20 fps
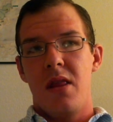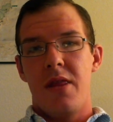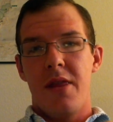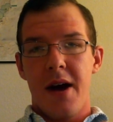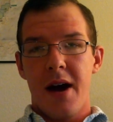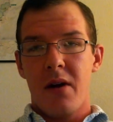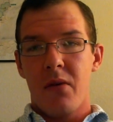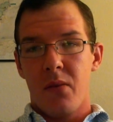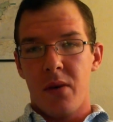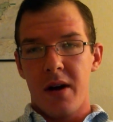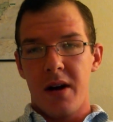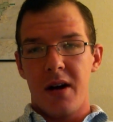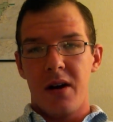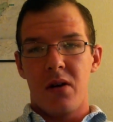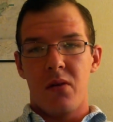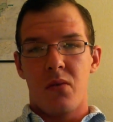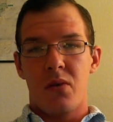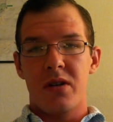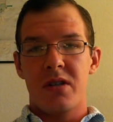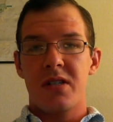That way,
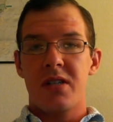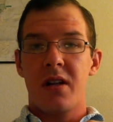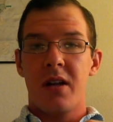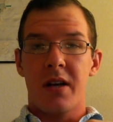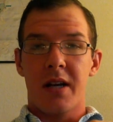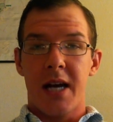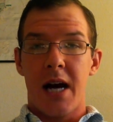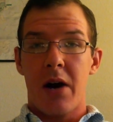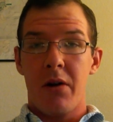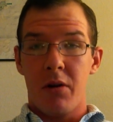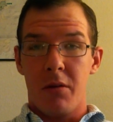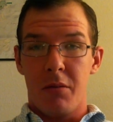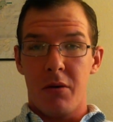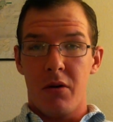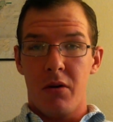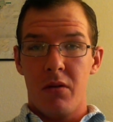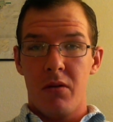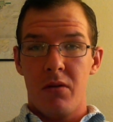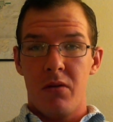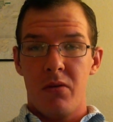we're still
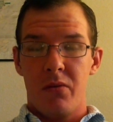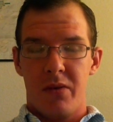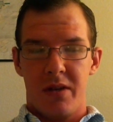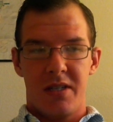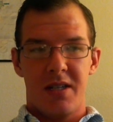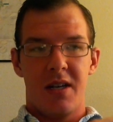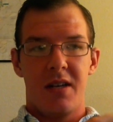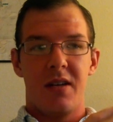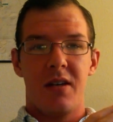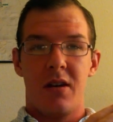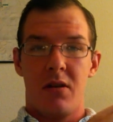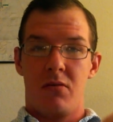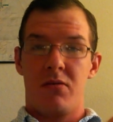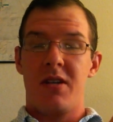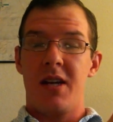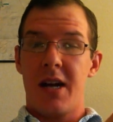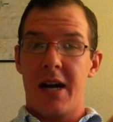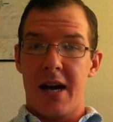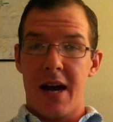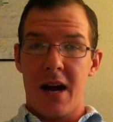accountable. We said,
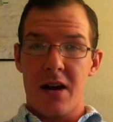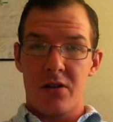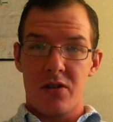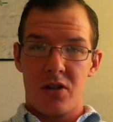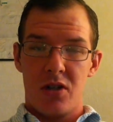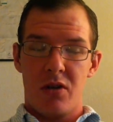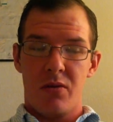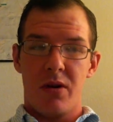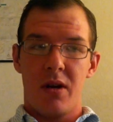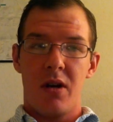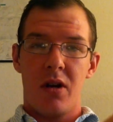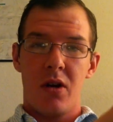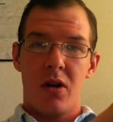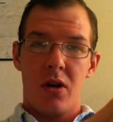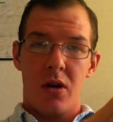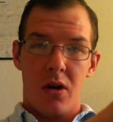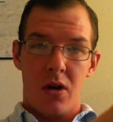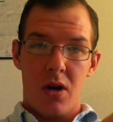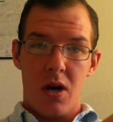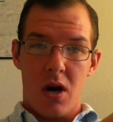did I actually do it?
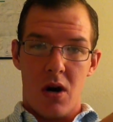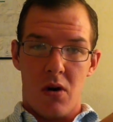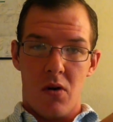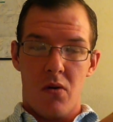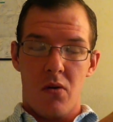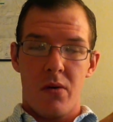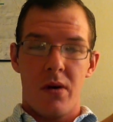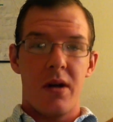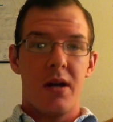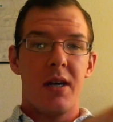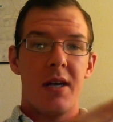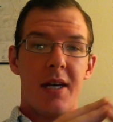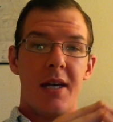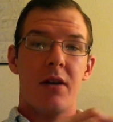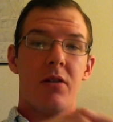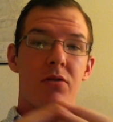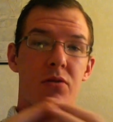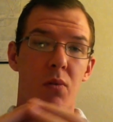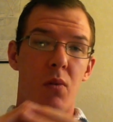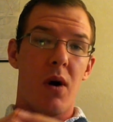No,
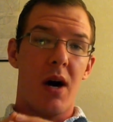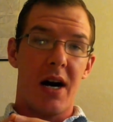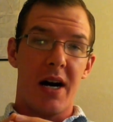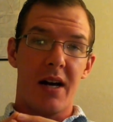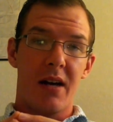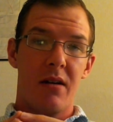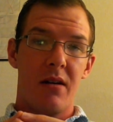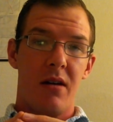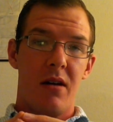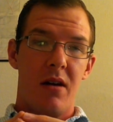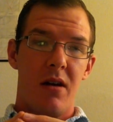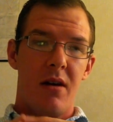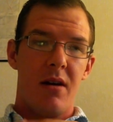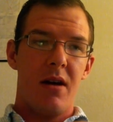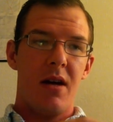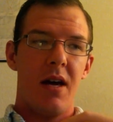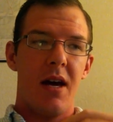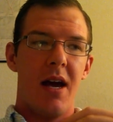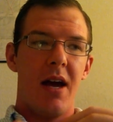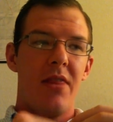here's why.
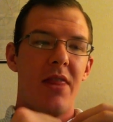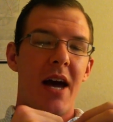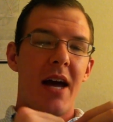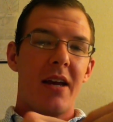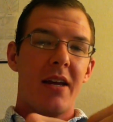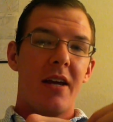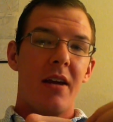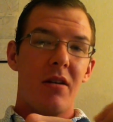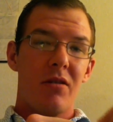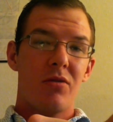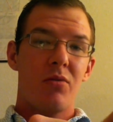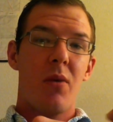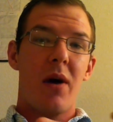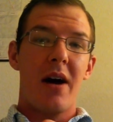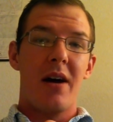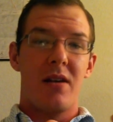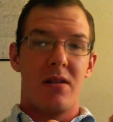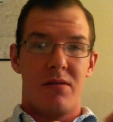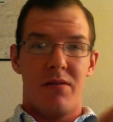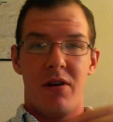And that here's
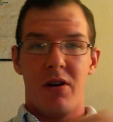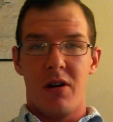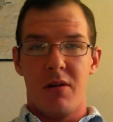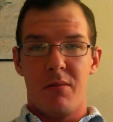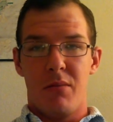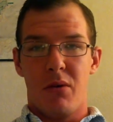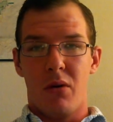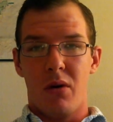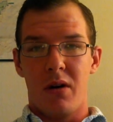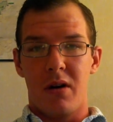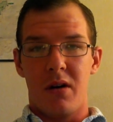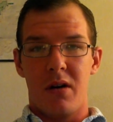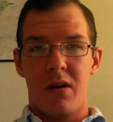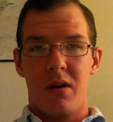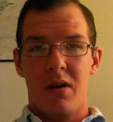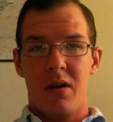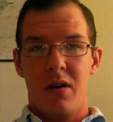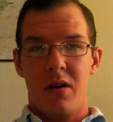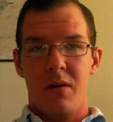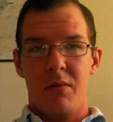why is very important.
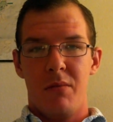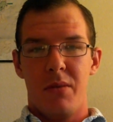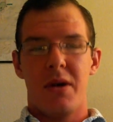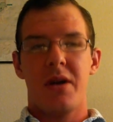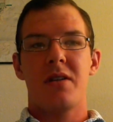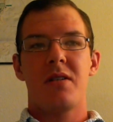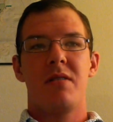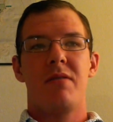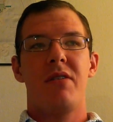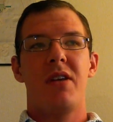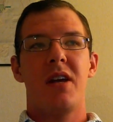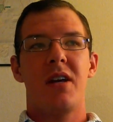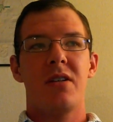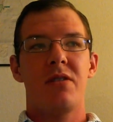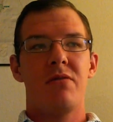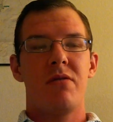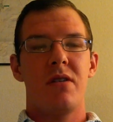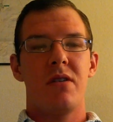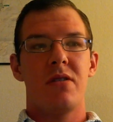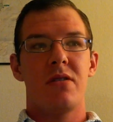Because if the
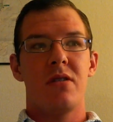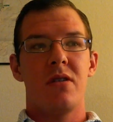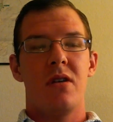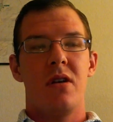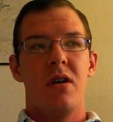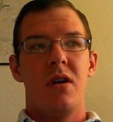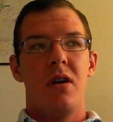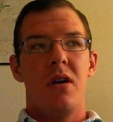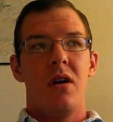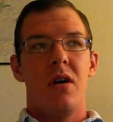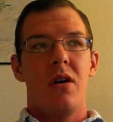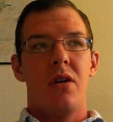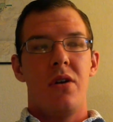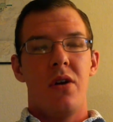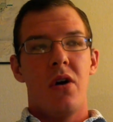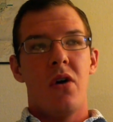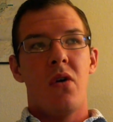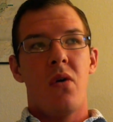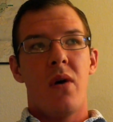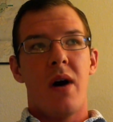answer is,
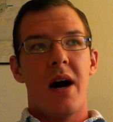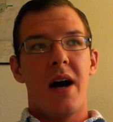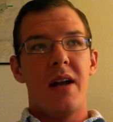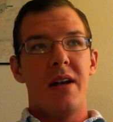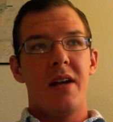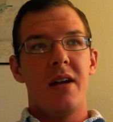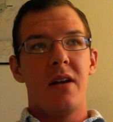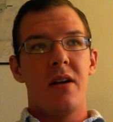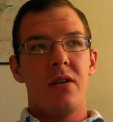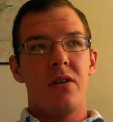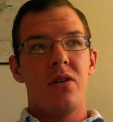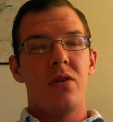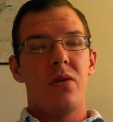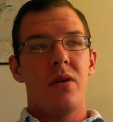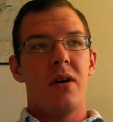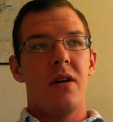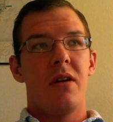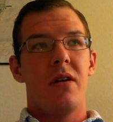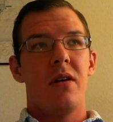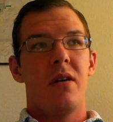no, I didn't do
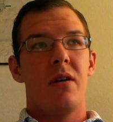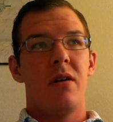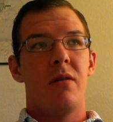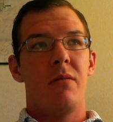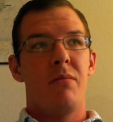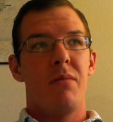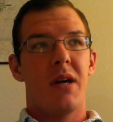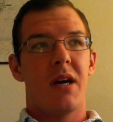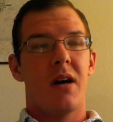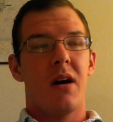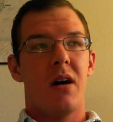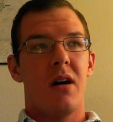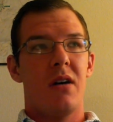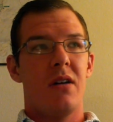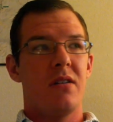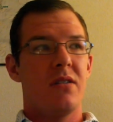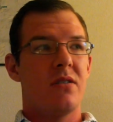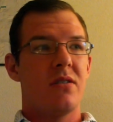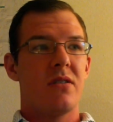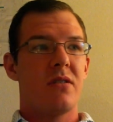it
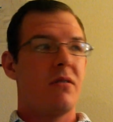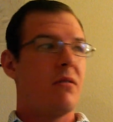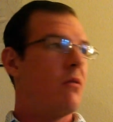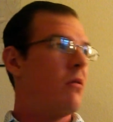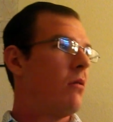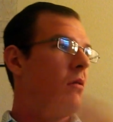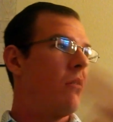because